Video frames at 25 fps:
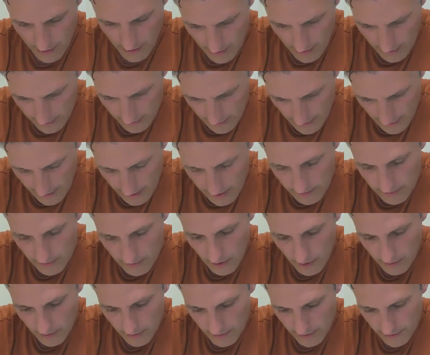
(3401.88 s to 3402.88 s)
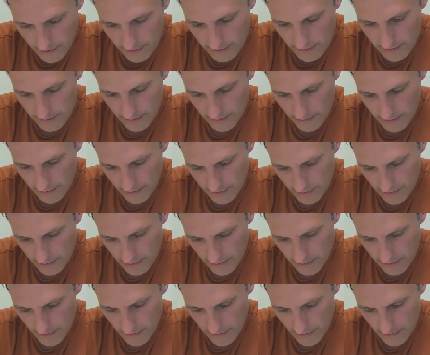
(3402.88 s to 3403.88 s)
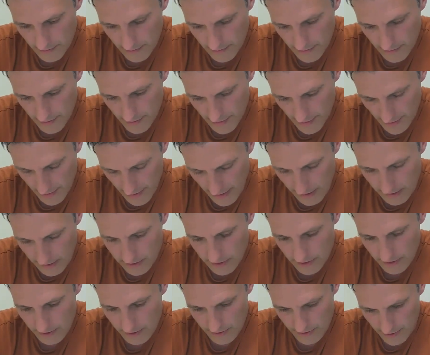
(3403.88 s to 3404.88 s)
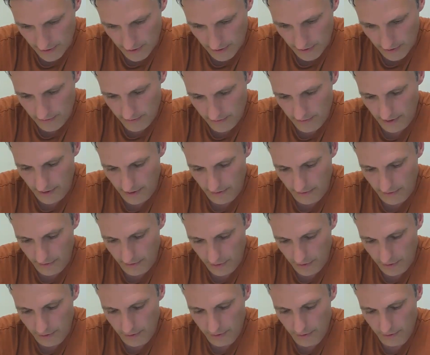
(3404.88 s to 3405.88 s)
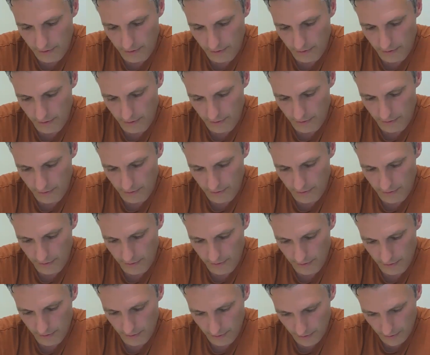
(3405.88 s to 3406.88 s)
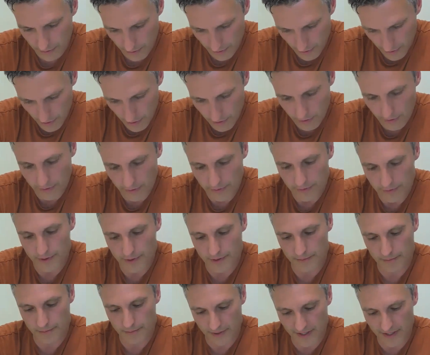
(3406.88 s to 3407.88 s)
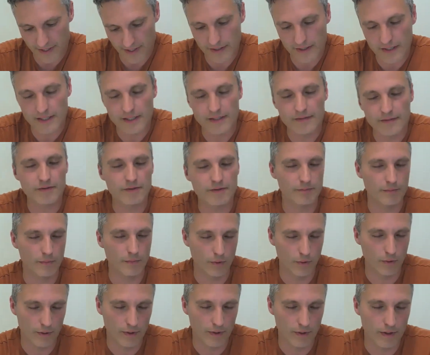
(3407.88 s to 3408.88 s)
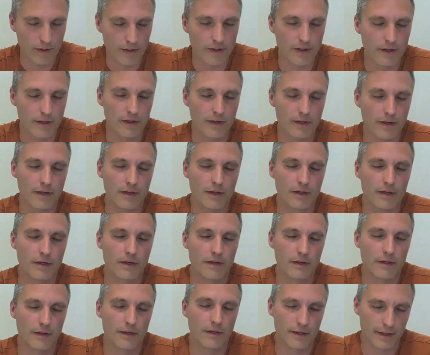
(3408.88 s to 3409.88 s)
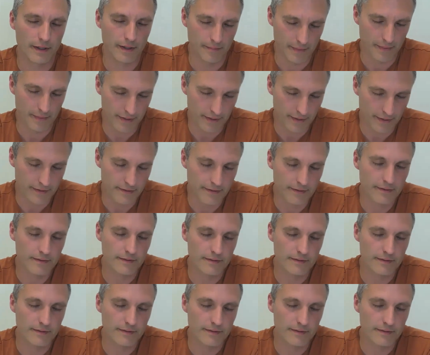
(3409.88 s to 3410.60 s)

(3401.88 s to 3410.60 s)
And take a moment and ask yourself if you knew that being even more committed